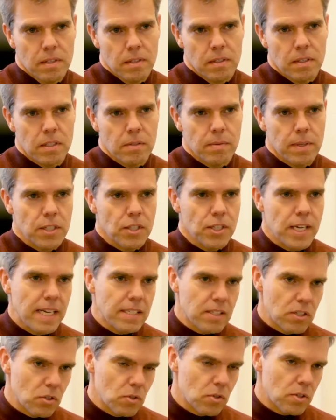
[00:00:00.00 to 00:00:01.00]
the Swedish
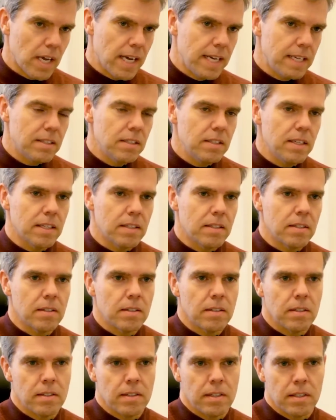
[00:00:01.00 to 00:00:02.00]
Cancer Society and
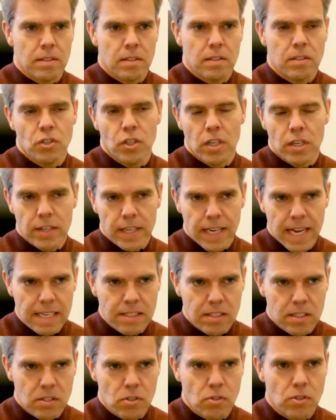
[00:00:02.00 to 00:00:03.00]
the Children
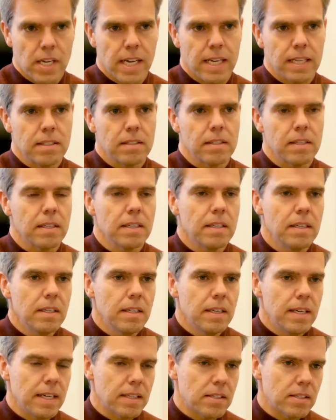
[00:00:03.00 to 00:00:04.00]
Cancer Society,
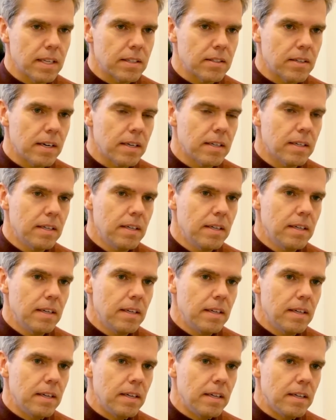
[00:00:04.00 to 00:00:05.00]
et cetera,
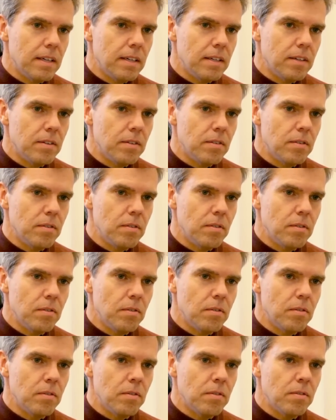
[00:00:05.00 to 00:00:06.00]
uh,
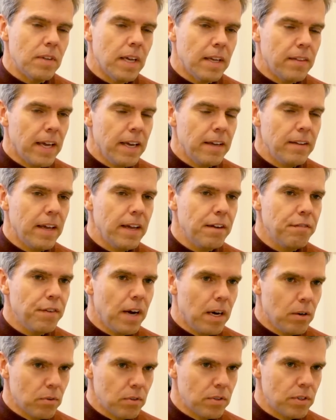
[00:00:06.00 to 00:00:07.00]
they, they, they
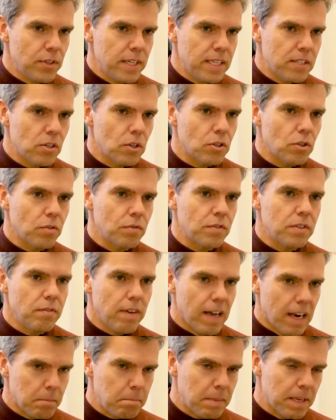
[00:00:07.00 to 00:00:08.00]
found the research of
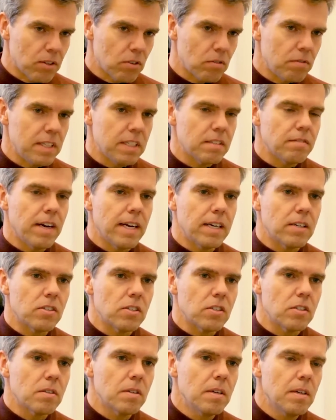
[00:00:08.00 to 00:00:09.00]
development of these
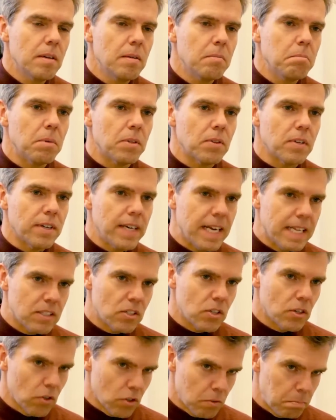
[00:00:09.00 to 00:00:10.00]
viruses, but the grants
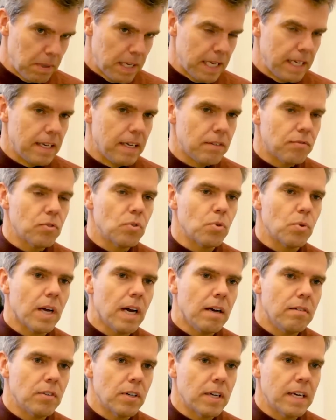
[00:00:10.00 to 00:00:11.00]
are not big enough to
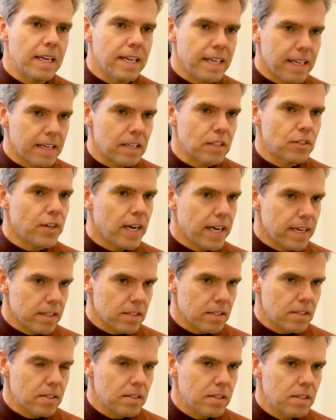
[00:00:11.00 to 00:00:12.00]
cover clinical
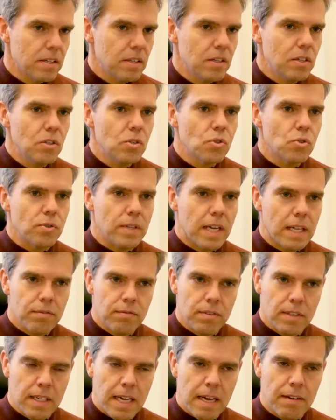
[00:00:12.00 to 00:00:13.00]
trials. So that
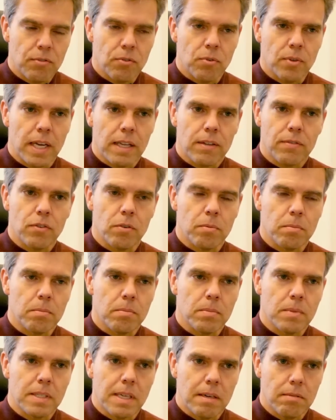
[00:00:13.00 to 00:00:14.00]
we have to get from
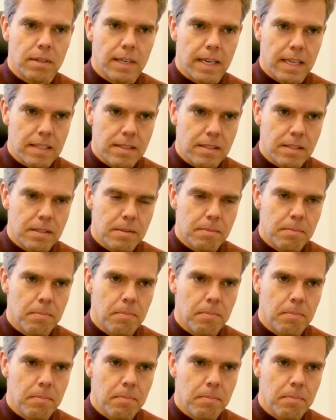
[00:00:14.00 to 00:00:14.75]
somewhere else.